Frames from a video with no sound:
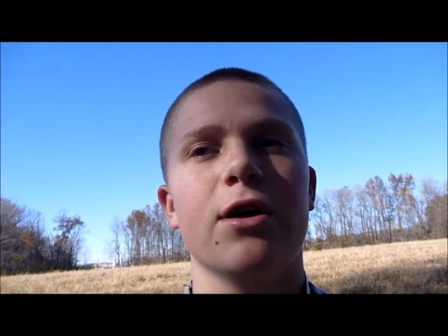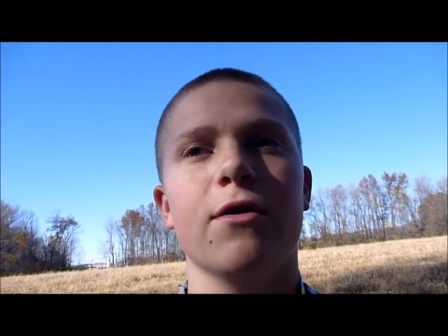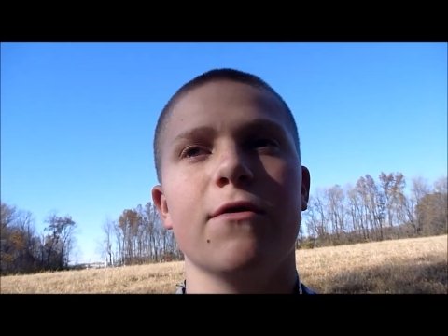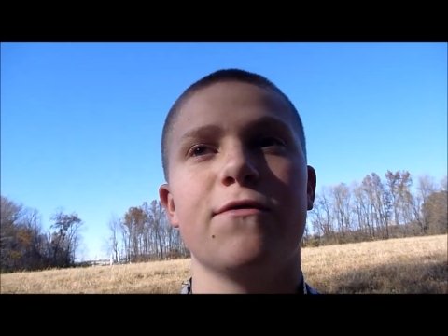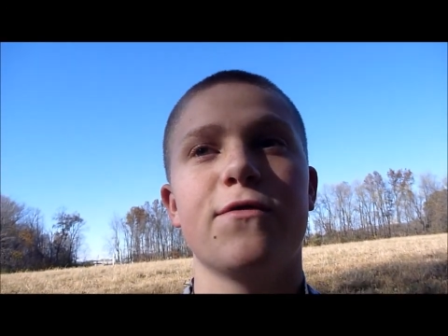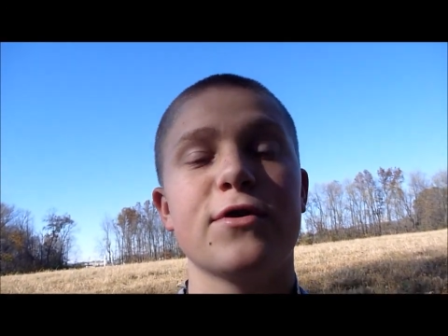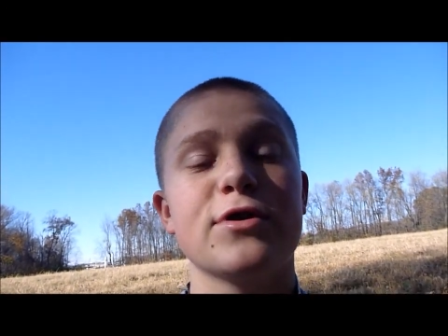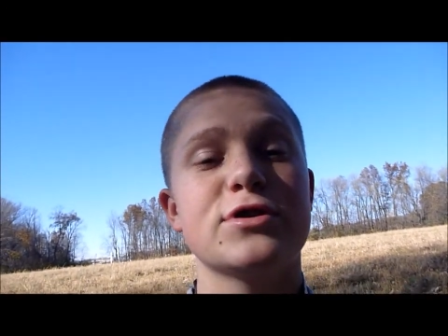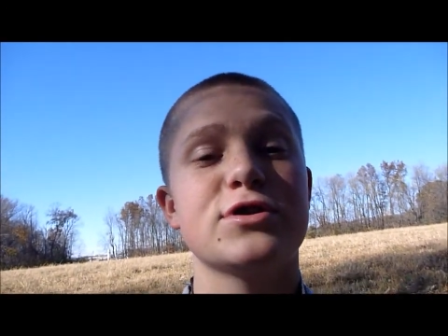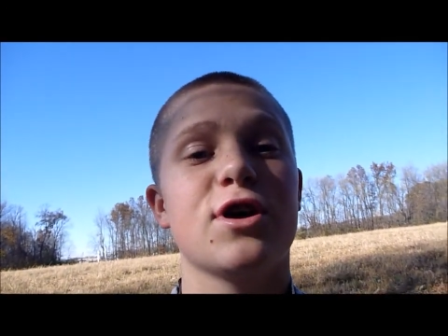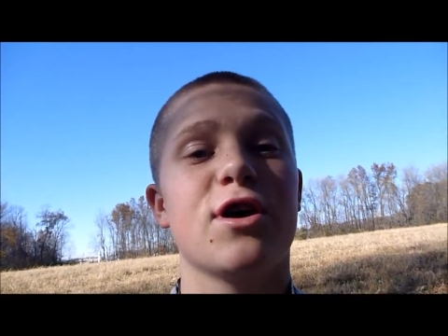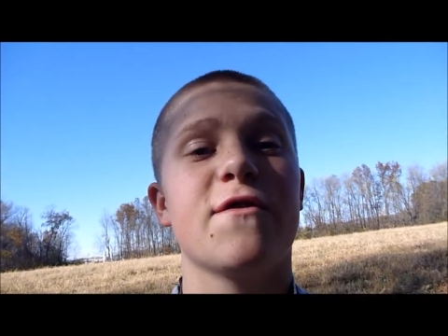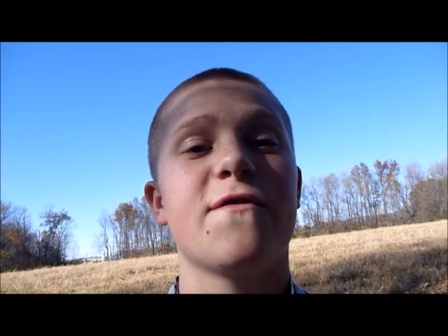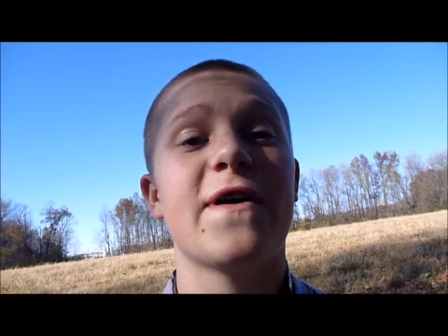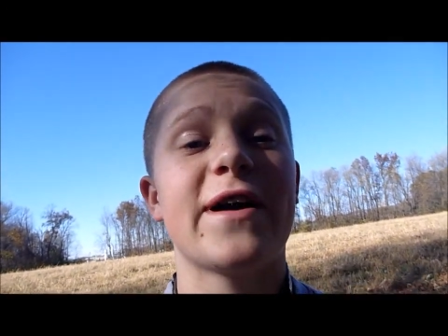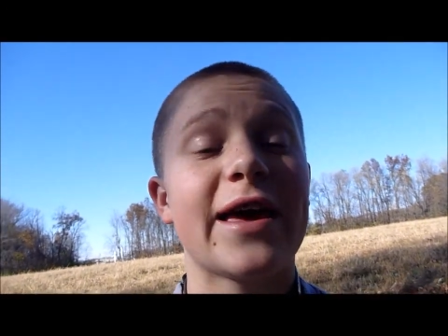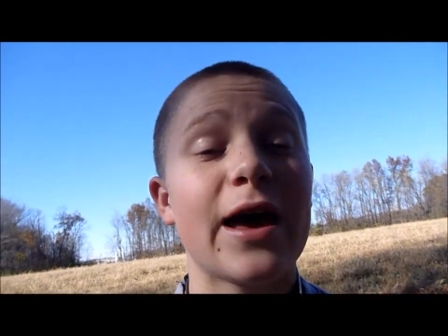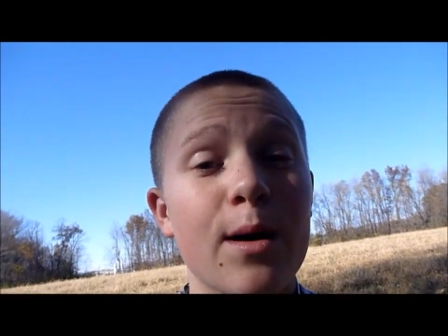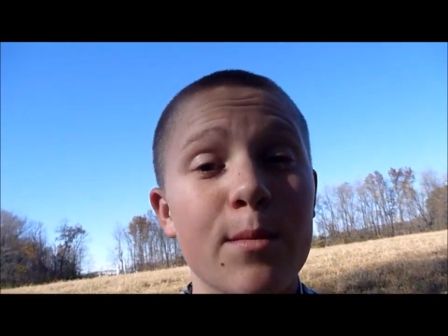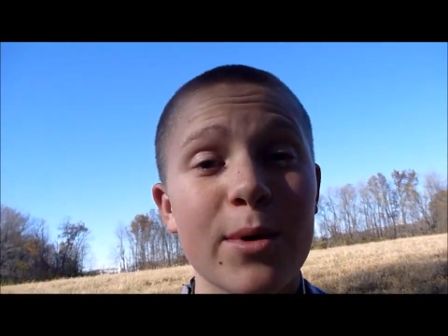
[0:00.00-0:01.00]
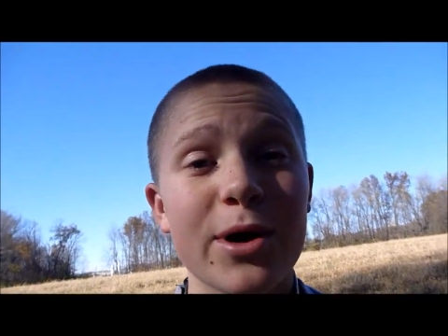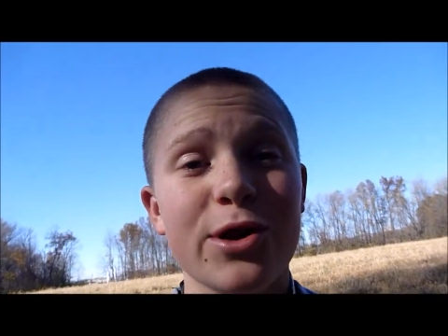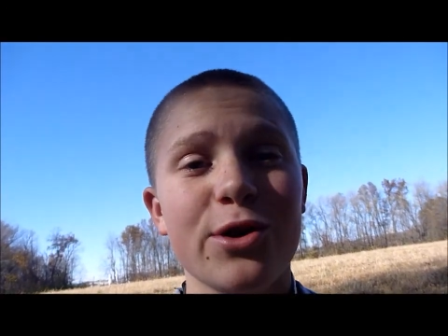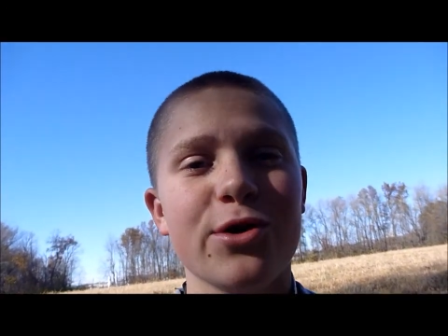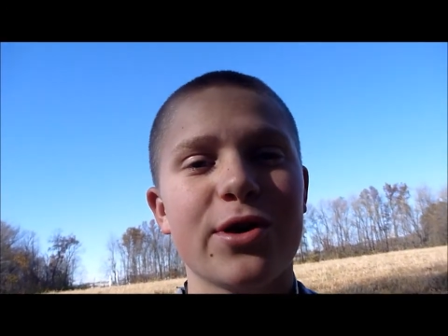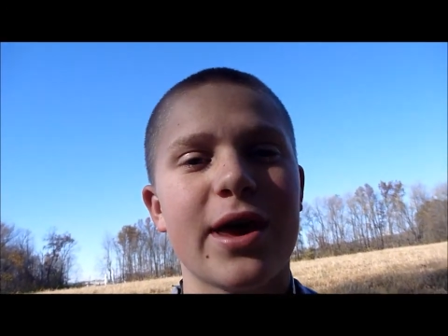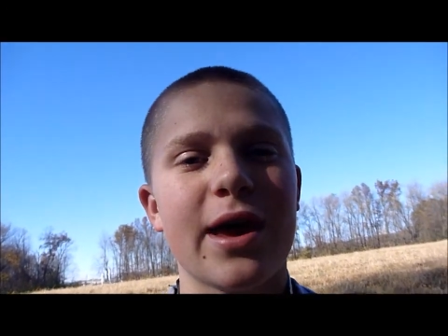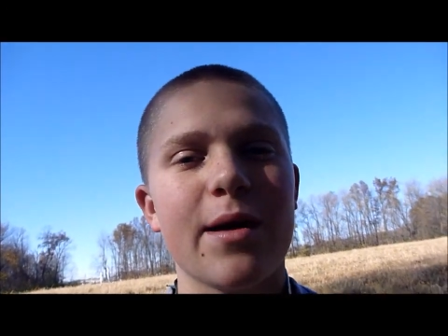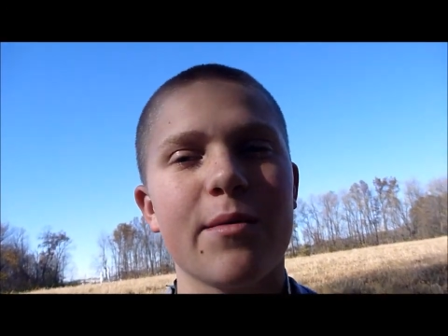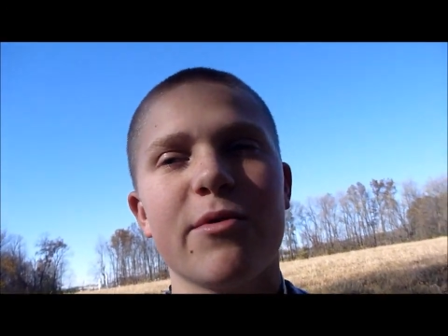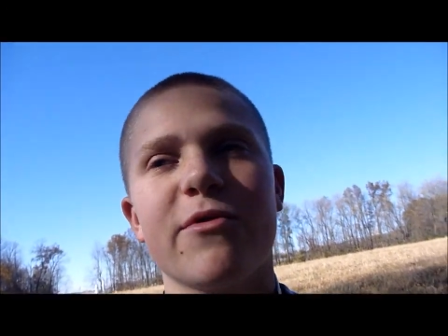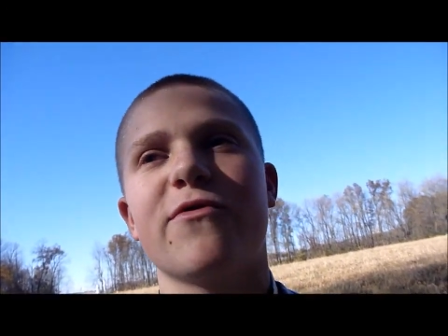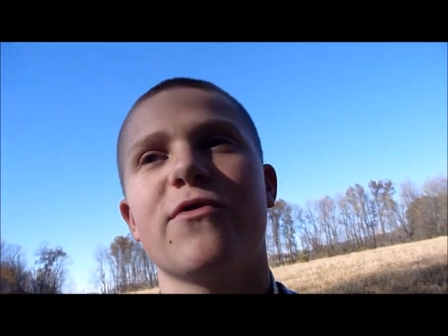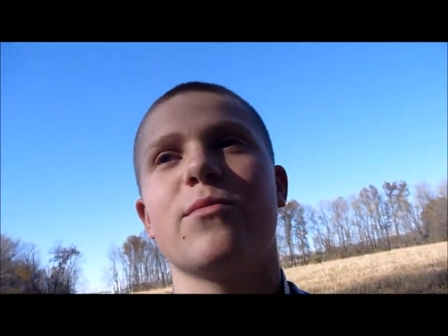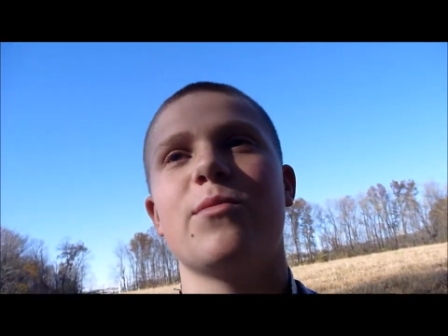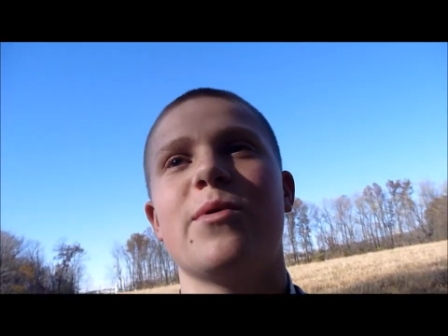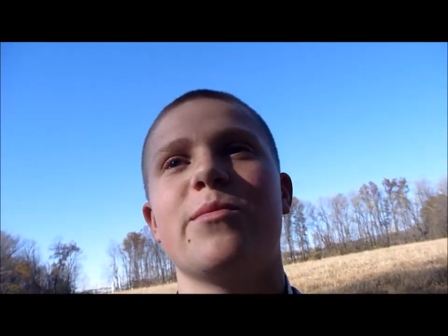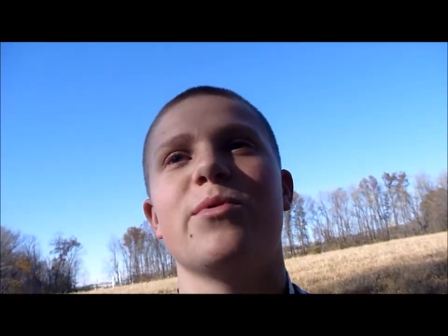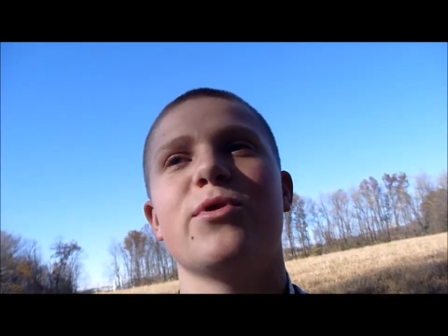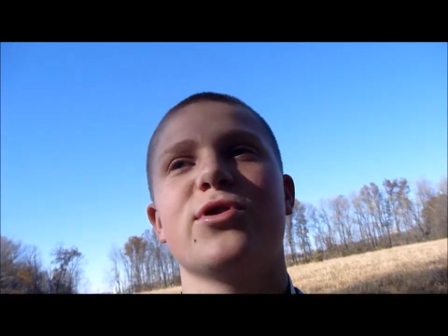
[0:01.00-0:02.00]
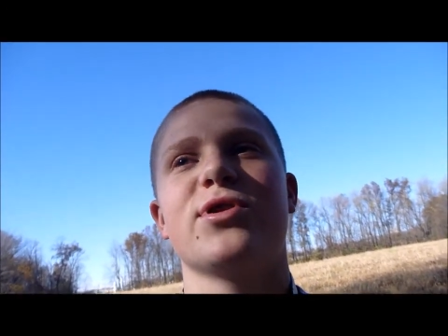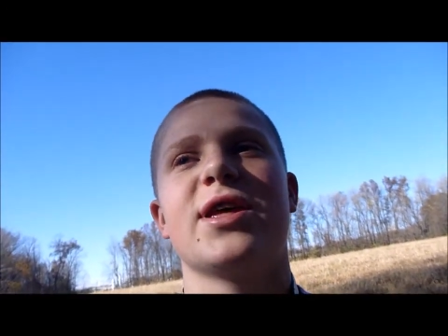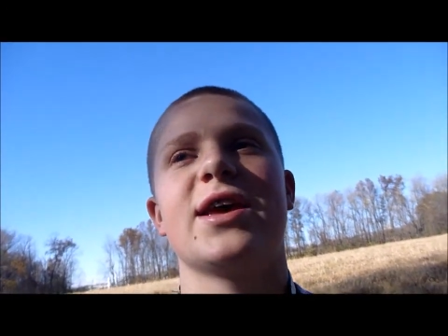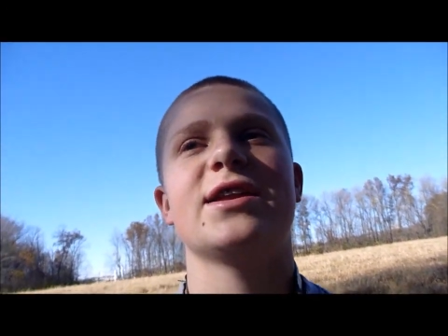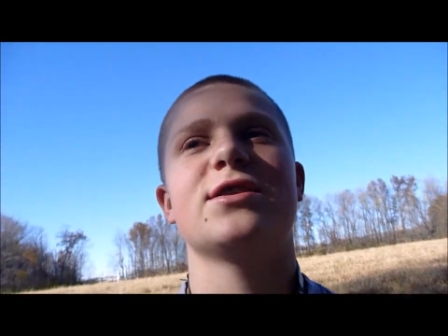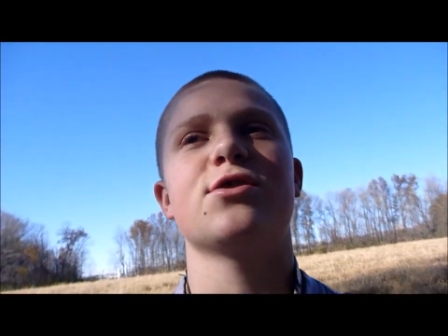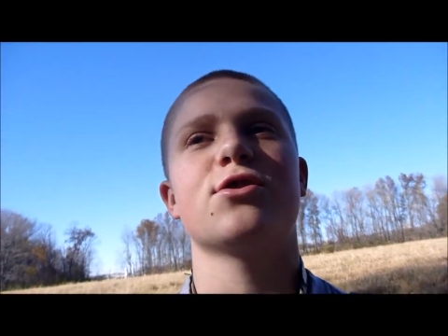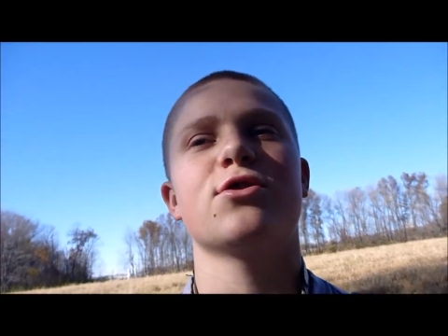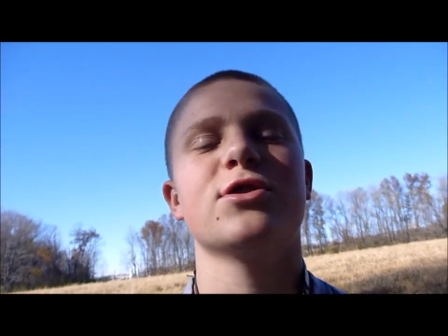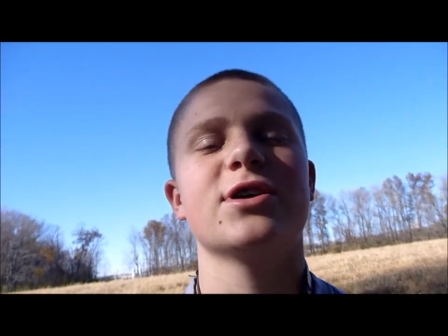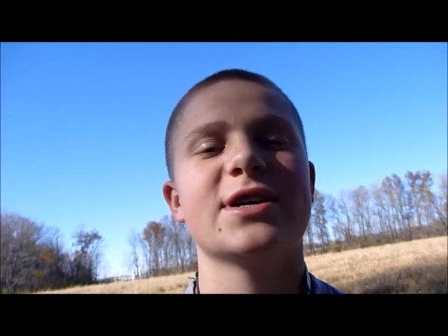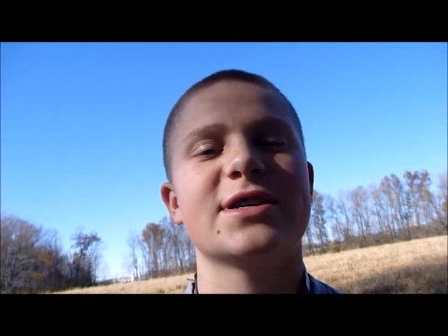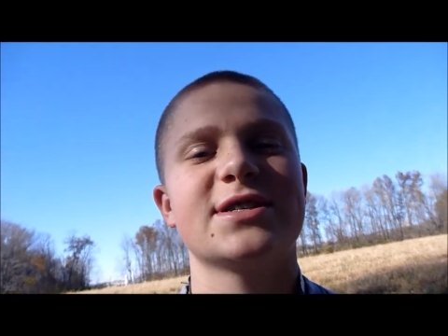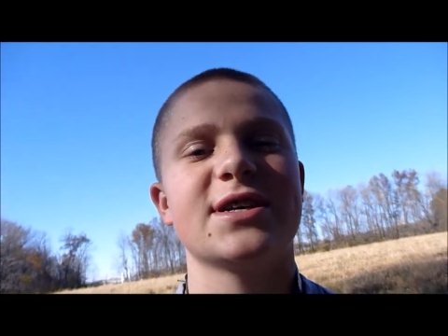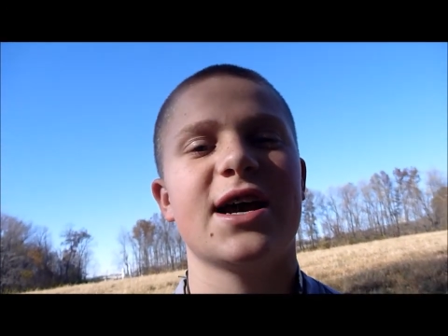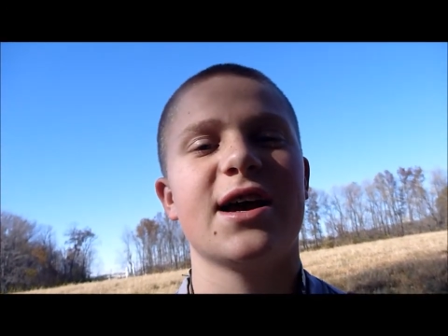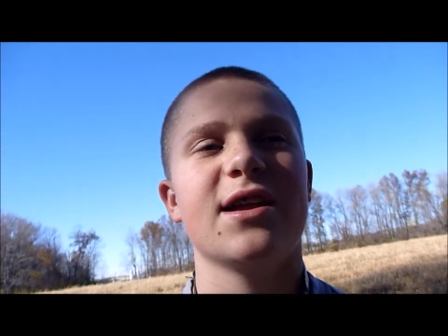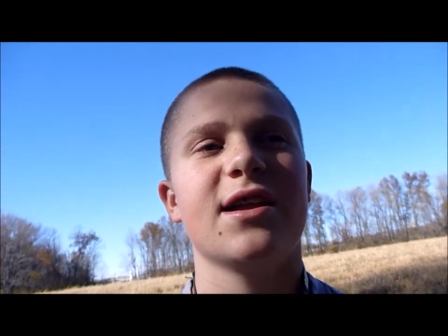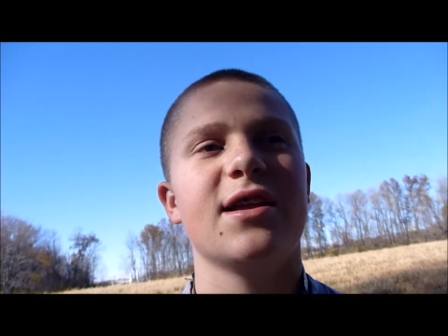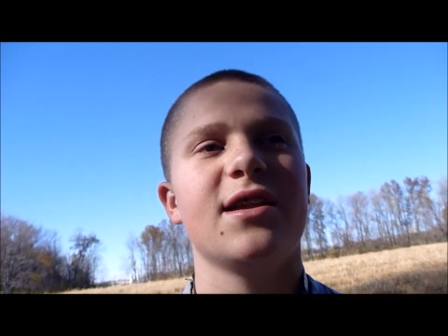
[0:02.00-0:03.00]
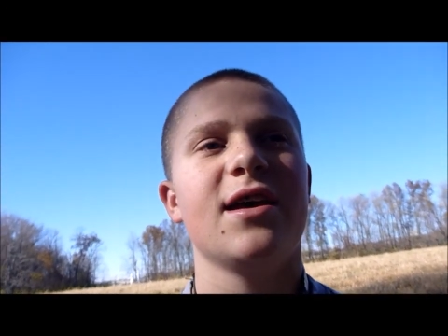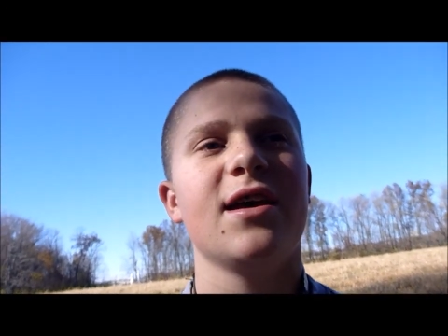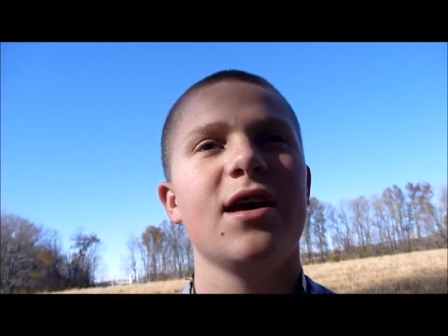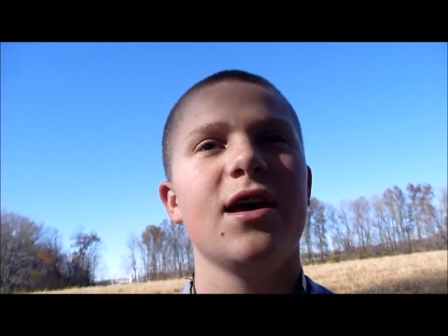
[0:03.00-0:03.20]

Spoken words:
First off, I got my new camera for my birthday, totally excited,